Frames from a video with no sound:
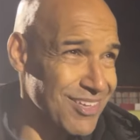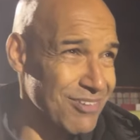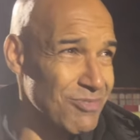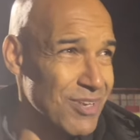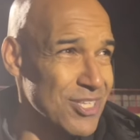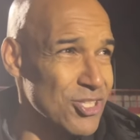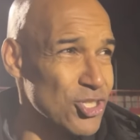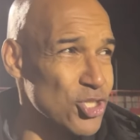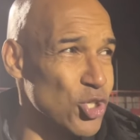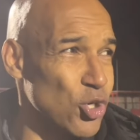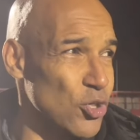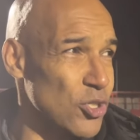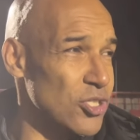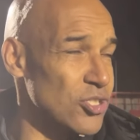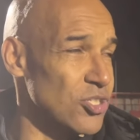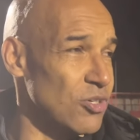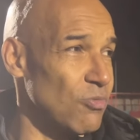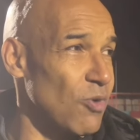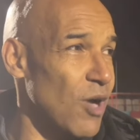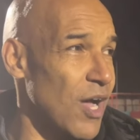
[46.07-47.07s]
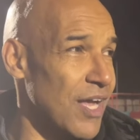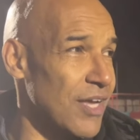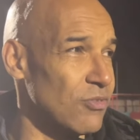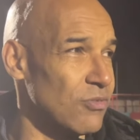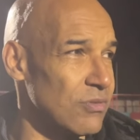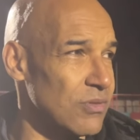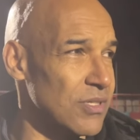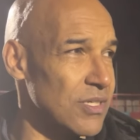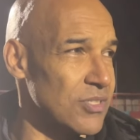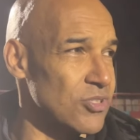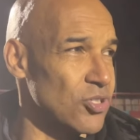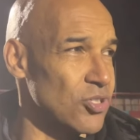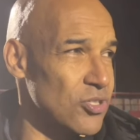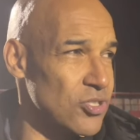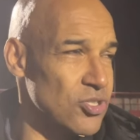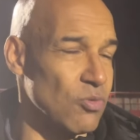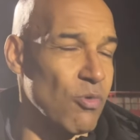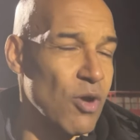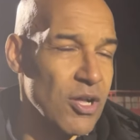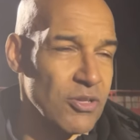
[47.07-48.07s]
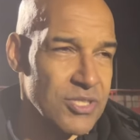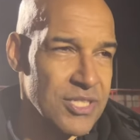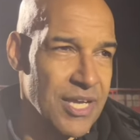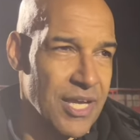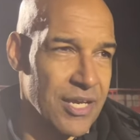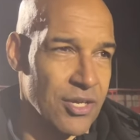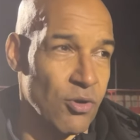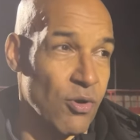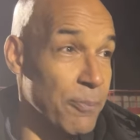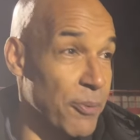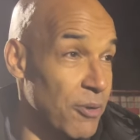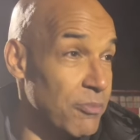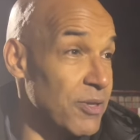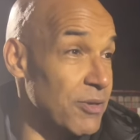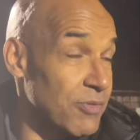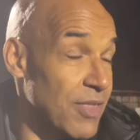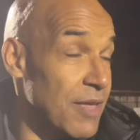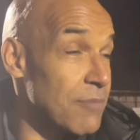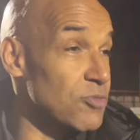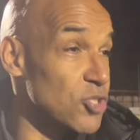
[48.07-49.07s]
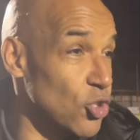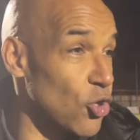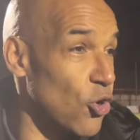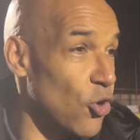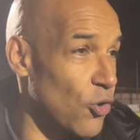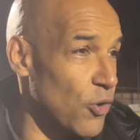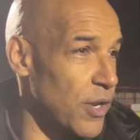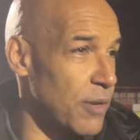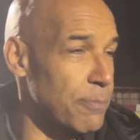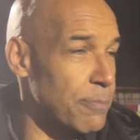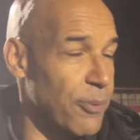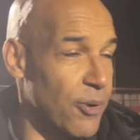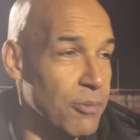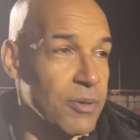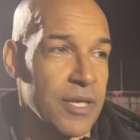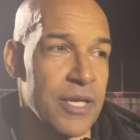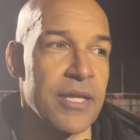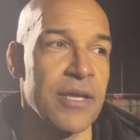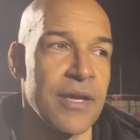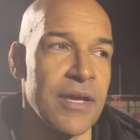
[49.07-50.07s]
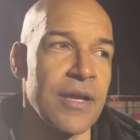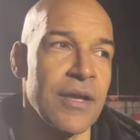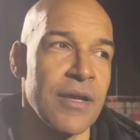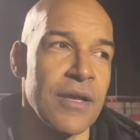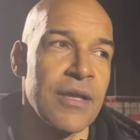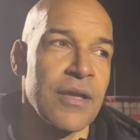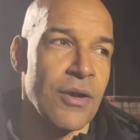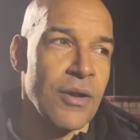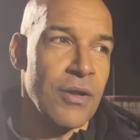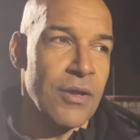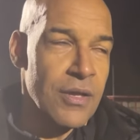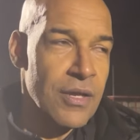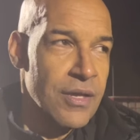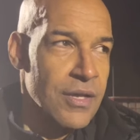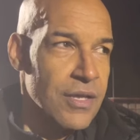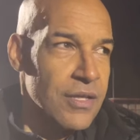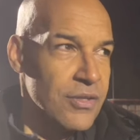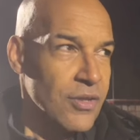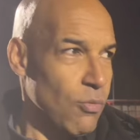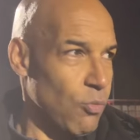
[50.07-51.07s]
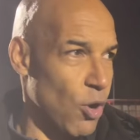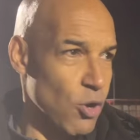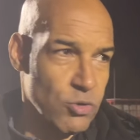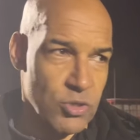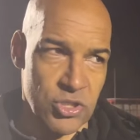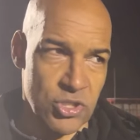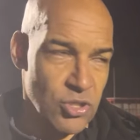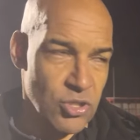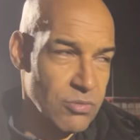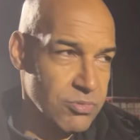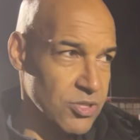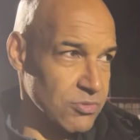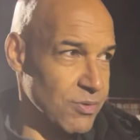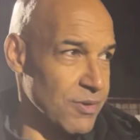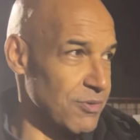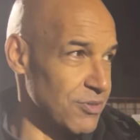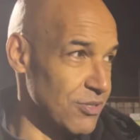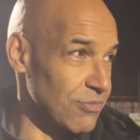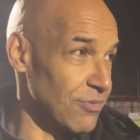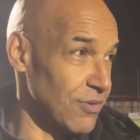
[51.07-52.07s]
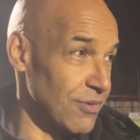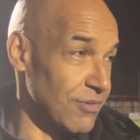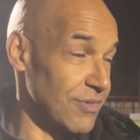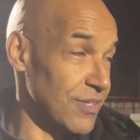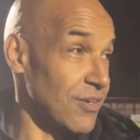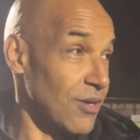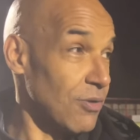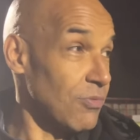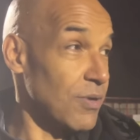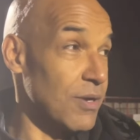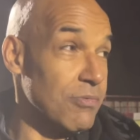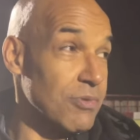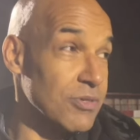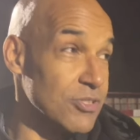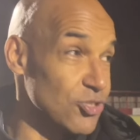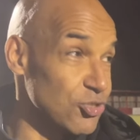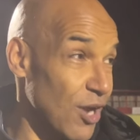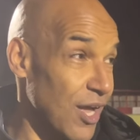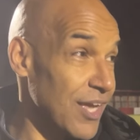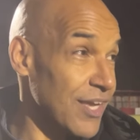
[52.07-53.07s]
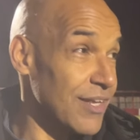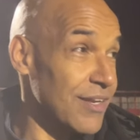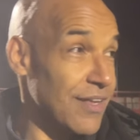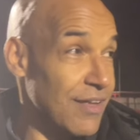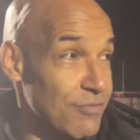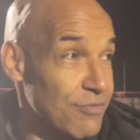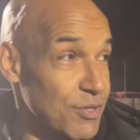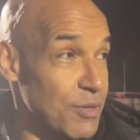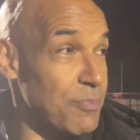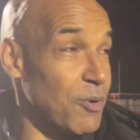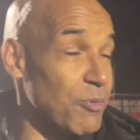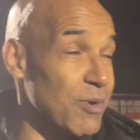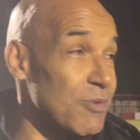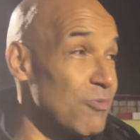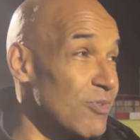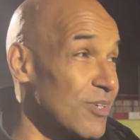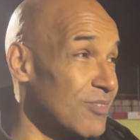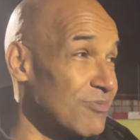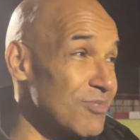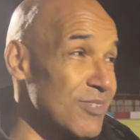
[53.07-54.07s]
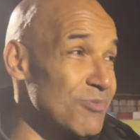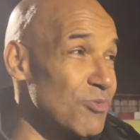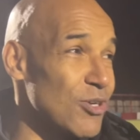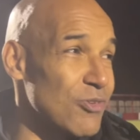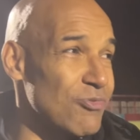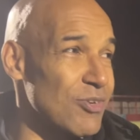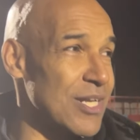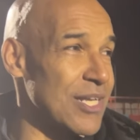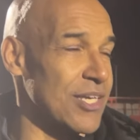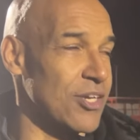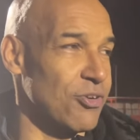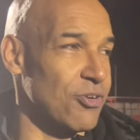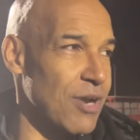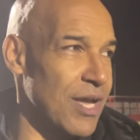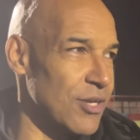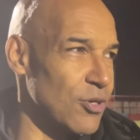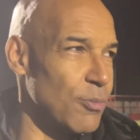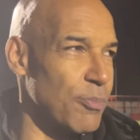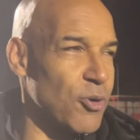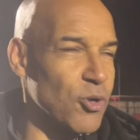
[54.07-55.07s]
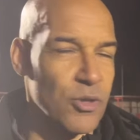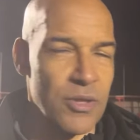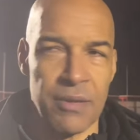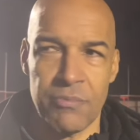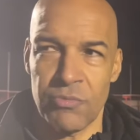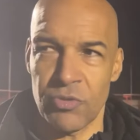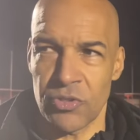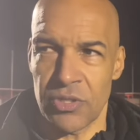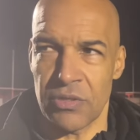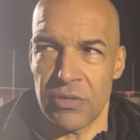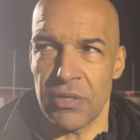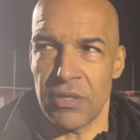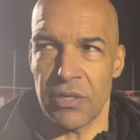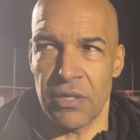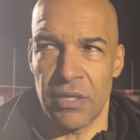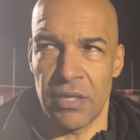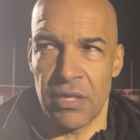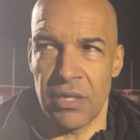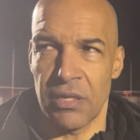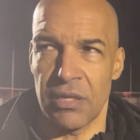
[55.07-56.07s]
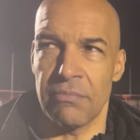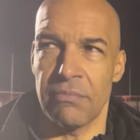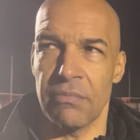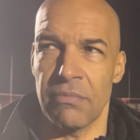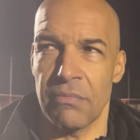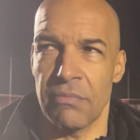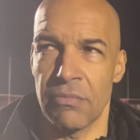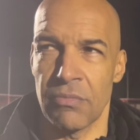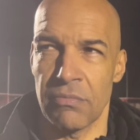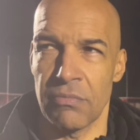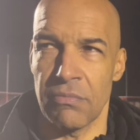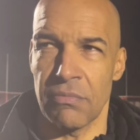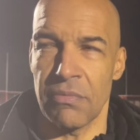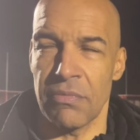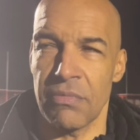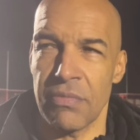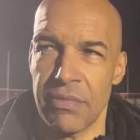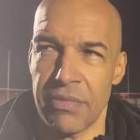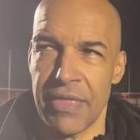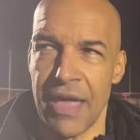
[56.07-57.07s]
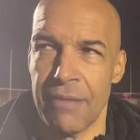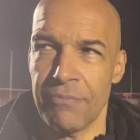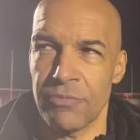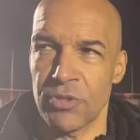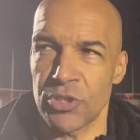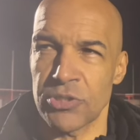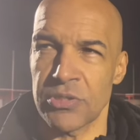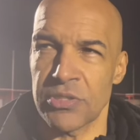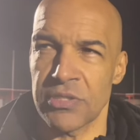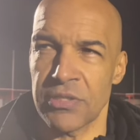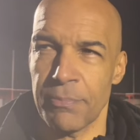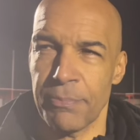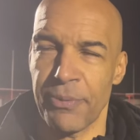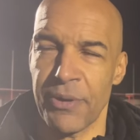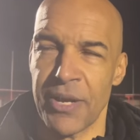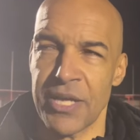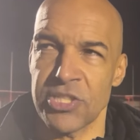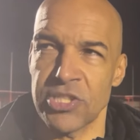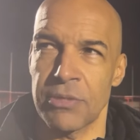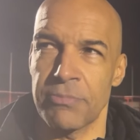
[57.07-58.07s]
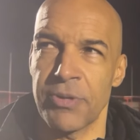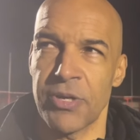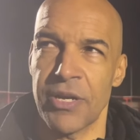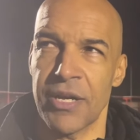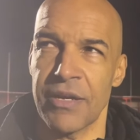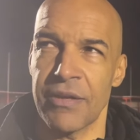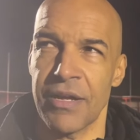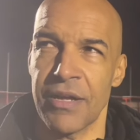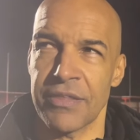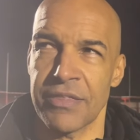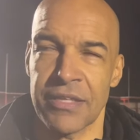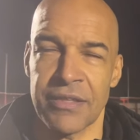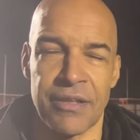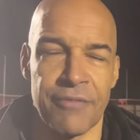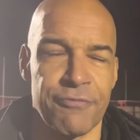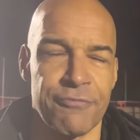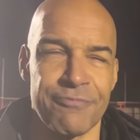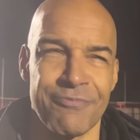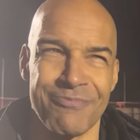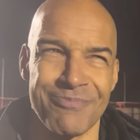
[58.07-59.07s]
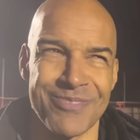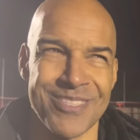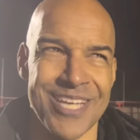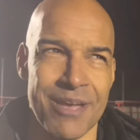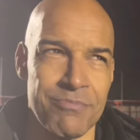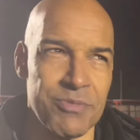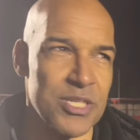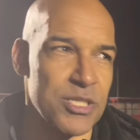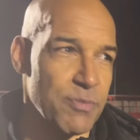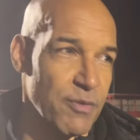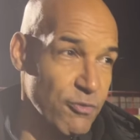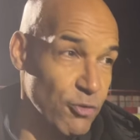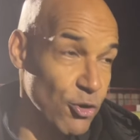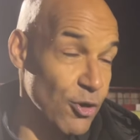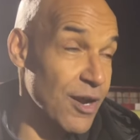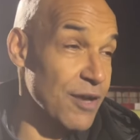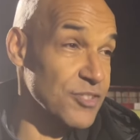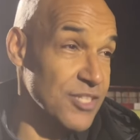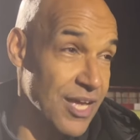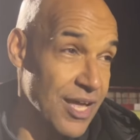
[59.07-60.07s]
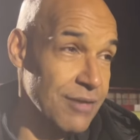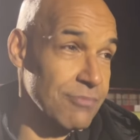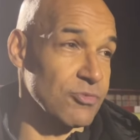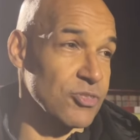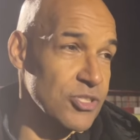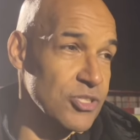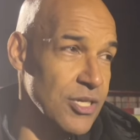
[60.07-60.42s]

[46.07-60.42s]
it took us a while to get going. Probably them scoring probably not woke us up, because we were trying everything, but we weren't really creating or putting them under that much pressure. But I think the 10 minutes before half time was